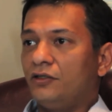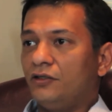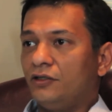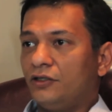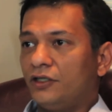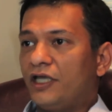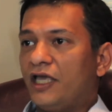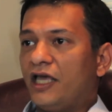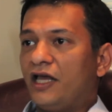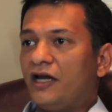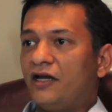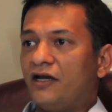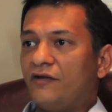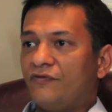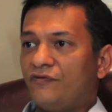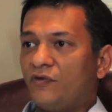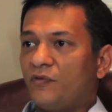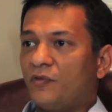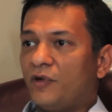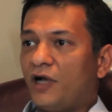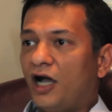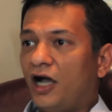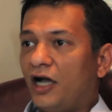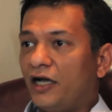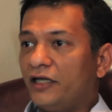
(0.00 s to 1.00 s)
look at it
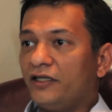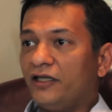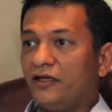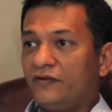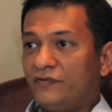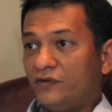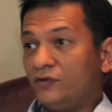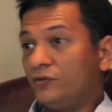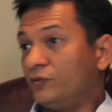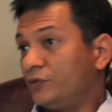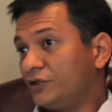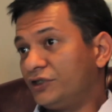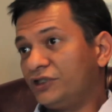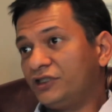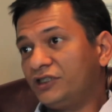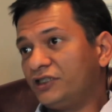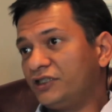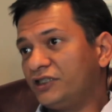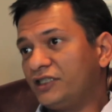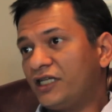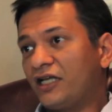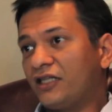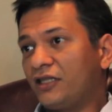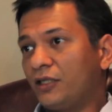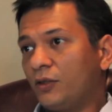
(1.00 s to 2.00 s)
from a high level, which is
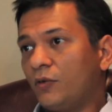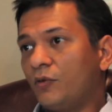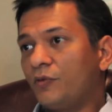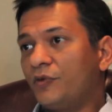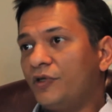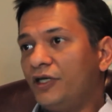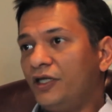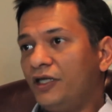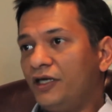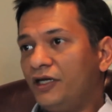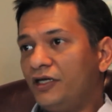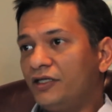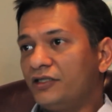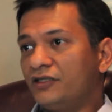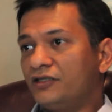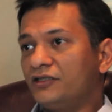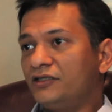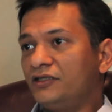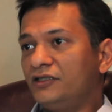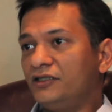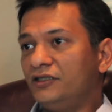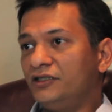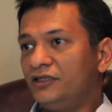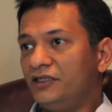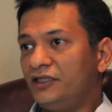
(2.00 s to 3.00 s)
exactly what we needed as a
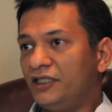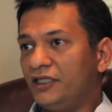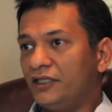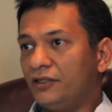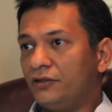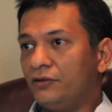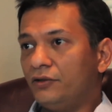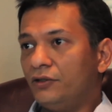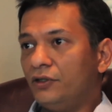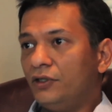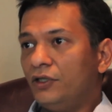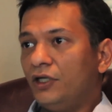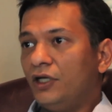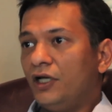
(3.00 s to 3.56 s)
CTO,